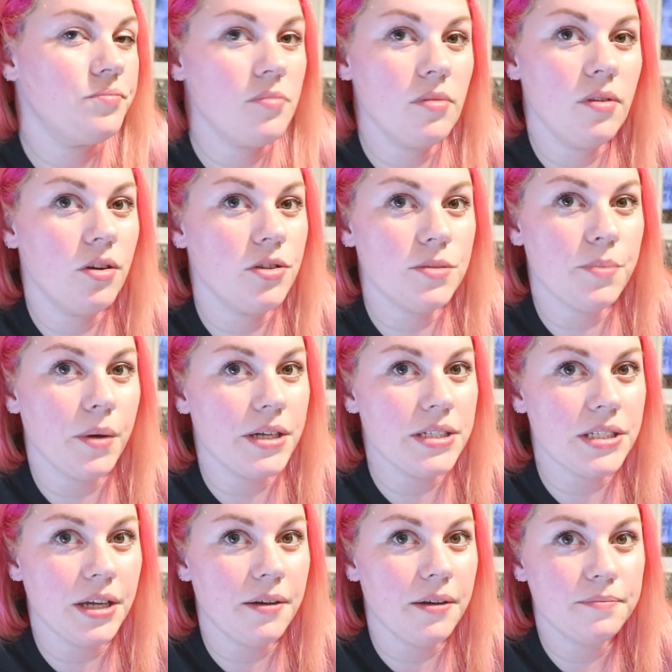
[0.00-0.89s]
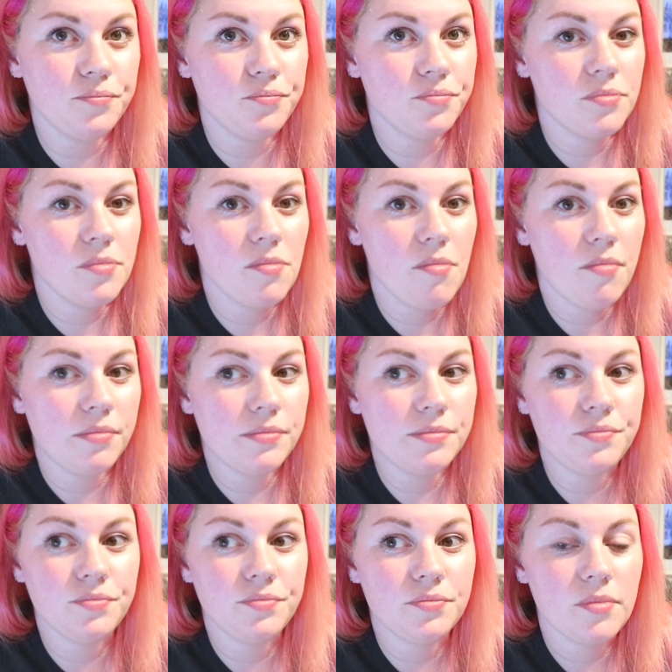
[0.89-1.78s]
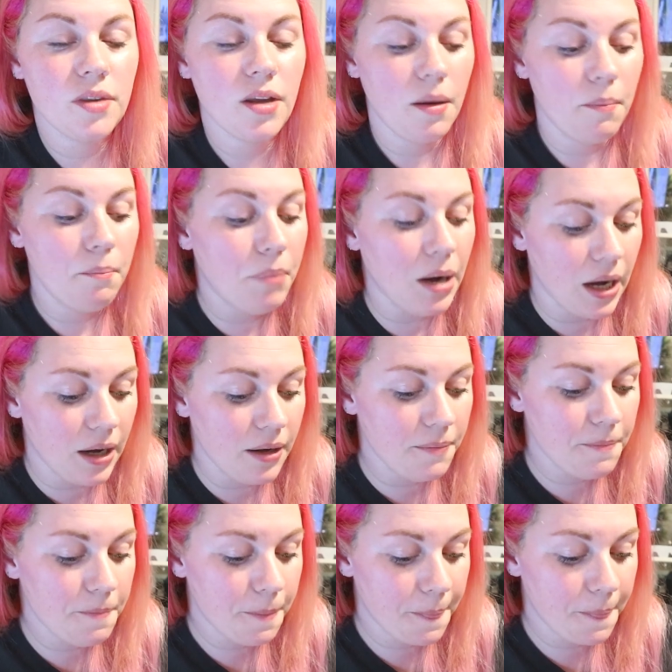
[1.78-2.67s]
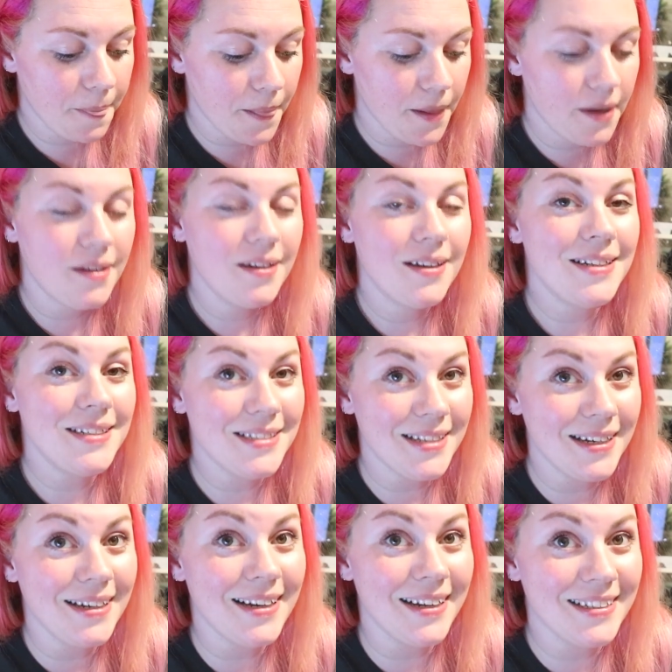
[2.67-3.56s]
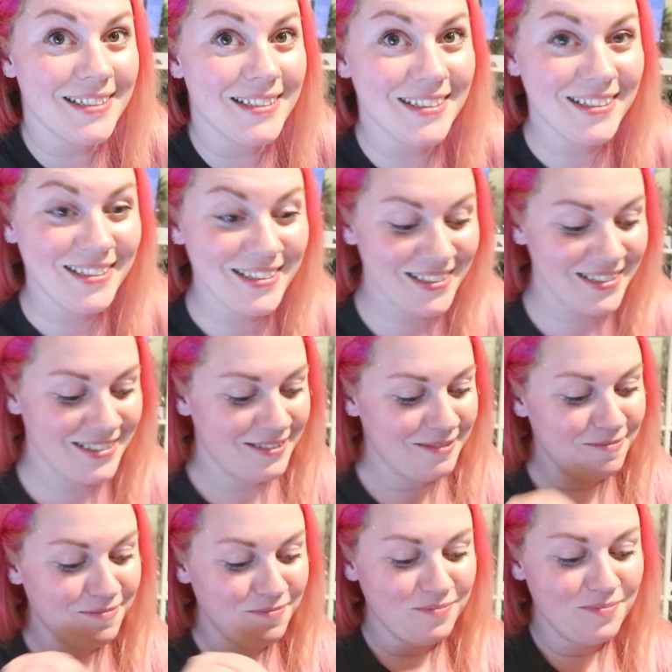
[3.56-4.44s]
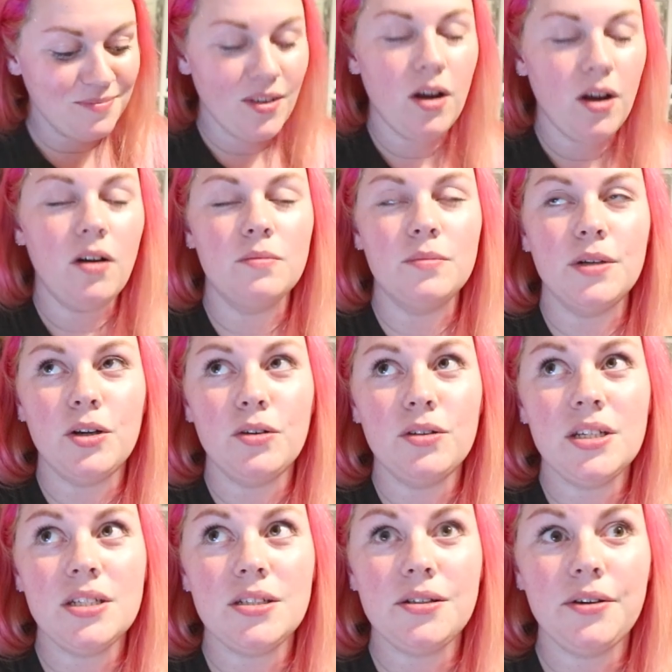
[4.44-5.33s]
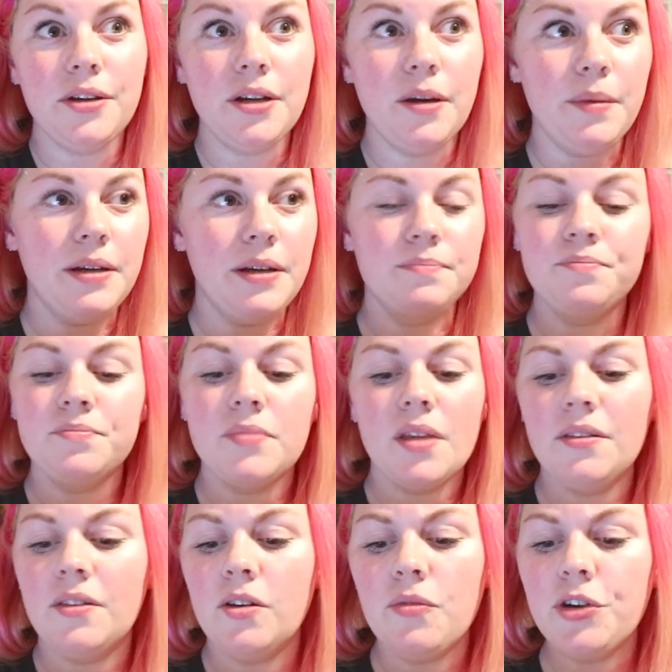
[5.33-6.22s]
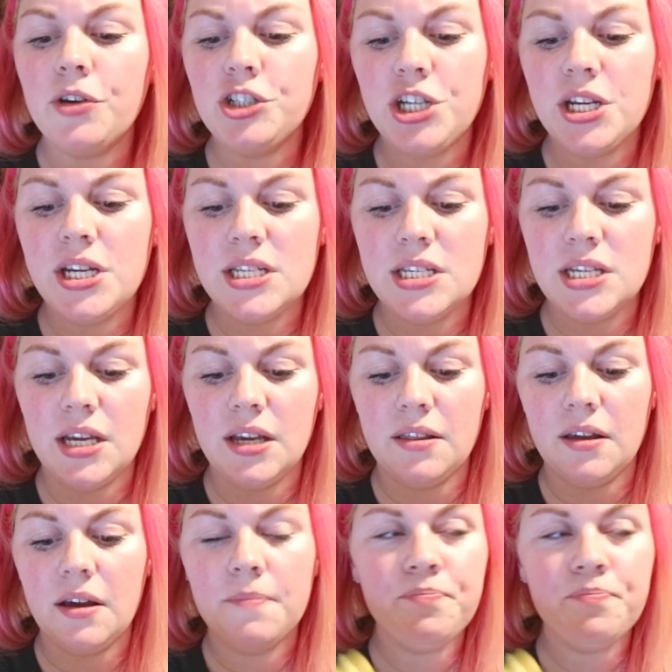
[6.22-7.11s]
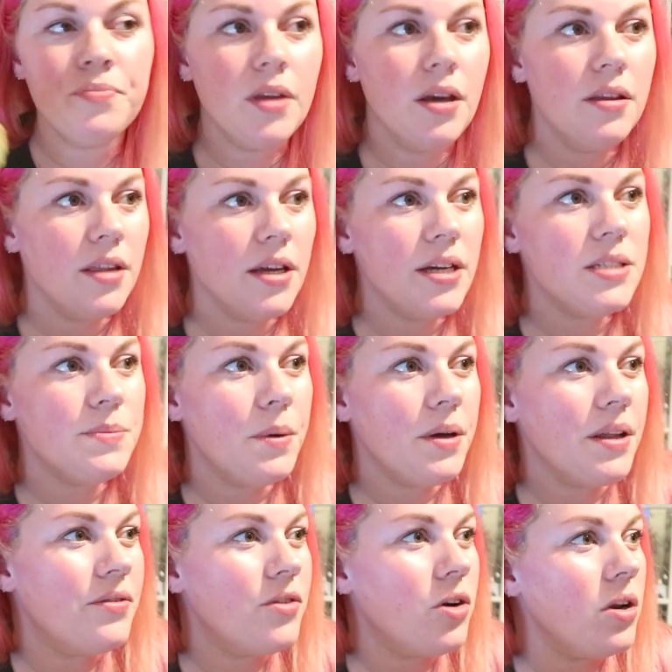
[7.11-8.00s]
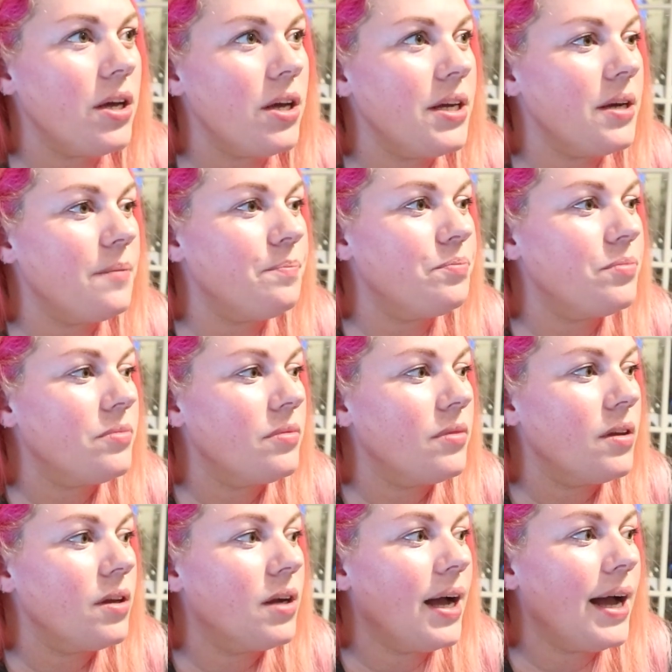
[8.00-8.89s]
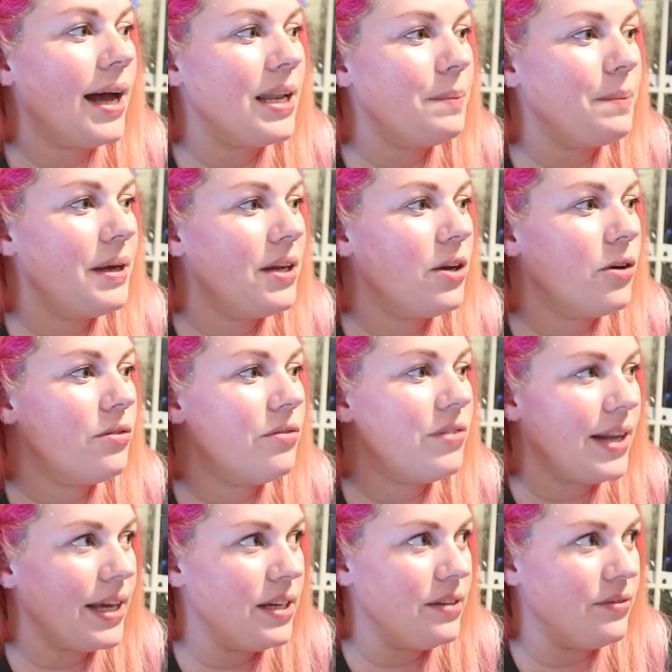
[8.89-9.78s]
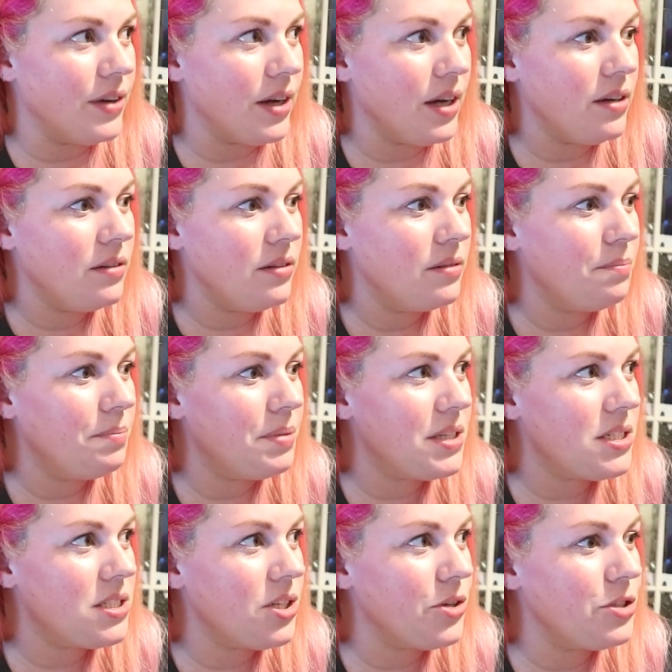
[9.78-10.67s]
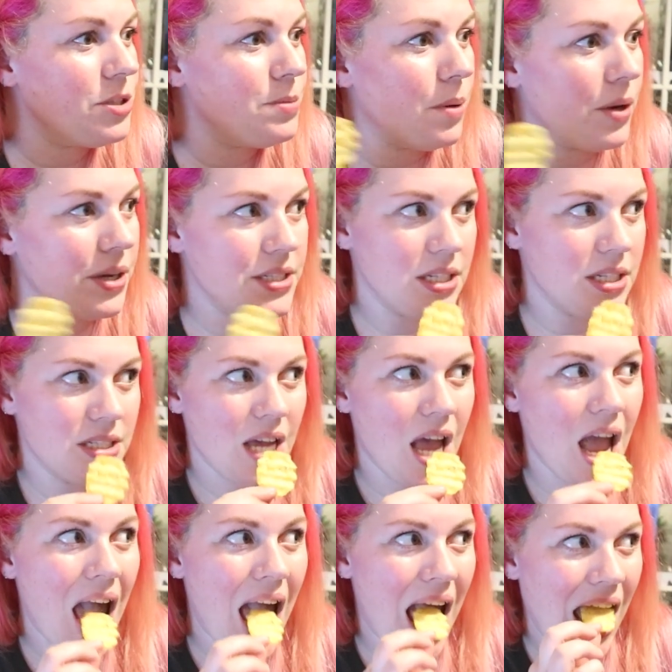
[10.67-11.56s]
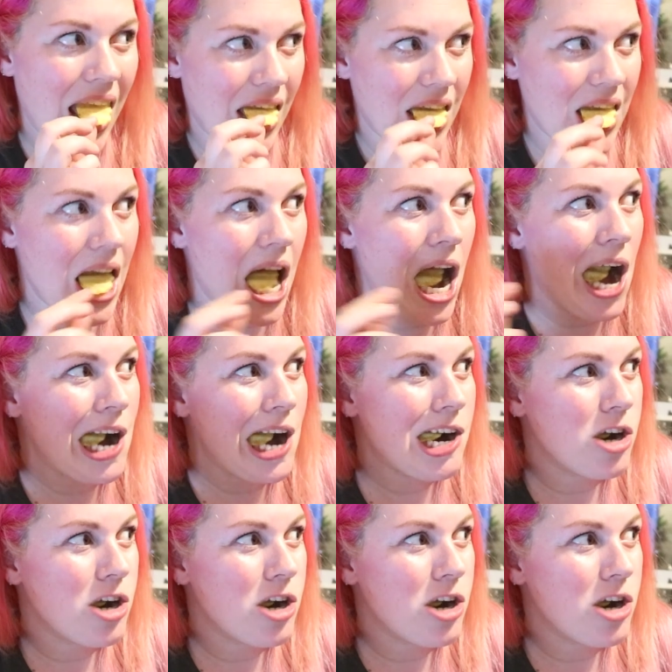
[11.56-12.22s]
Not spicy, but delicious. Oh my god, they're so yummy. They're not very cheesy either. They've got like a jalapeno flavour, but there's no spice, is there? No.